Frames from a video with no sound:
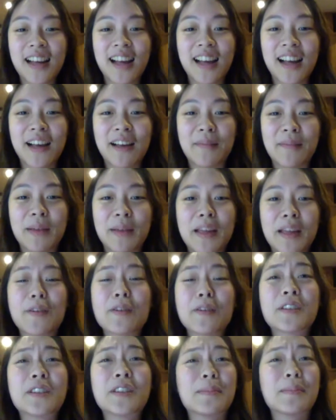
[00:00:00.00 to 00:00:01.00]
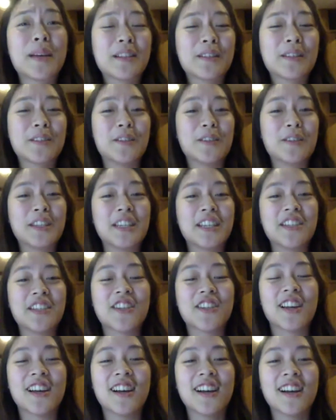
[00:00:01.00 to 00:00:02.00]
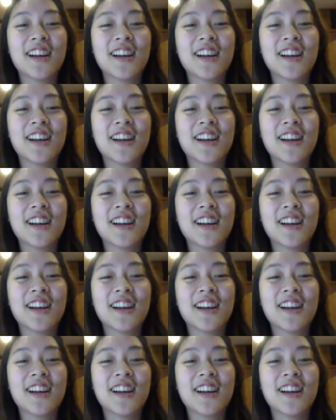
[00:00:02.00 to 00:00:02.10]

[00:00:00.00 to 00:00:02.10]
Um, it also depends on your teacher.